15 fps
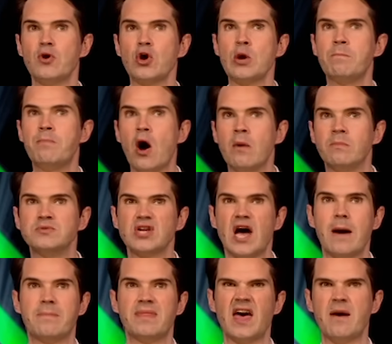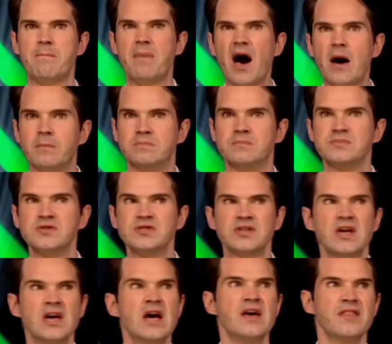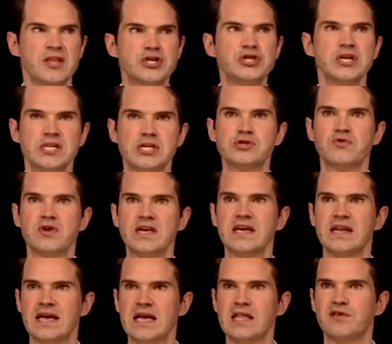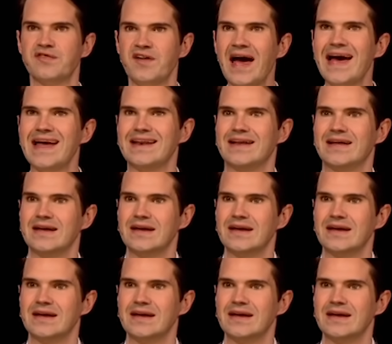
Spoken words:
putting bombs up their bums, the shit is really going to hit the fan.